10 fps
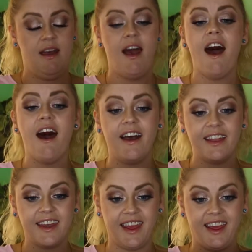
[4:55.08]

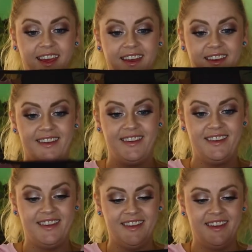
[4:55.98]
honey,
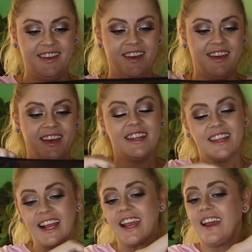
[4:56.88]

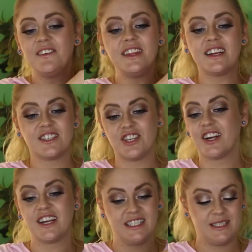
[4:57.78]
Like, even their sugar
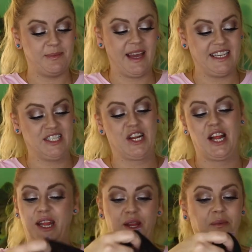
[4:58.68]
and spice, they're a
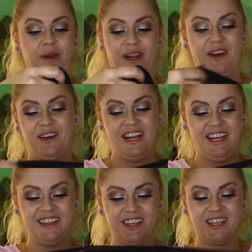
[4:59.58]
little bit
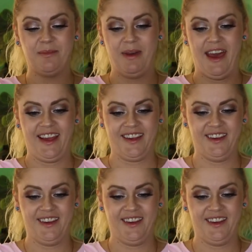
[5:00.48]
naughty. Look at the back.